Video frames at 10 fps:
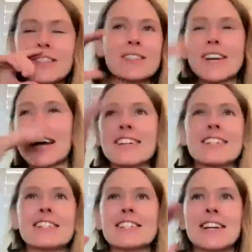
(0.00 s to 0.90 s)
okay,
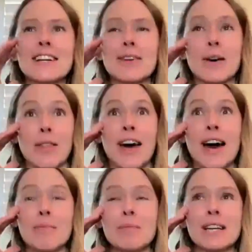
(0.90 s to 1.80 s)
let's talk about
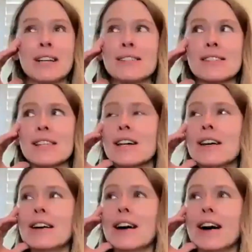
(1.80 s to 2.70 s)
that because
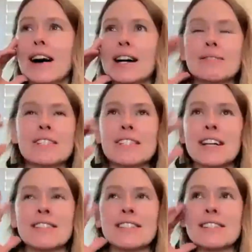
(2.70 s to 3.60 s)
I'm just
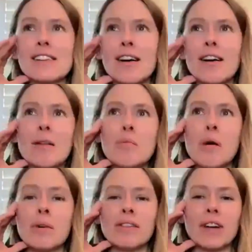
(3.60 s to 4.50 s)
having this aha
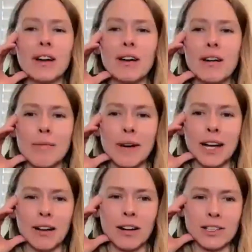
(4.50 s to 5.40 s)
moment of like, oh
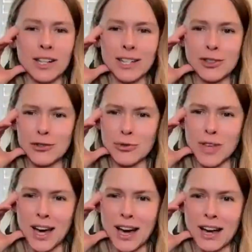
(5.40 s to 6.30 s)
my gosh, I do
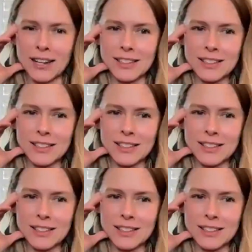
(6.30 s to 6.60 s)
that.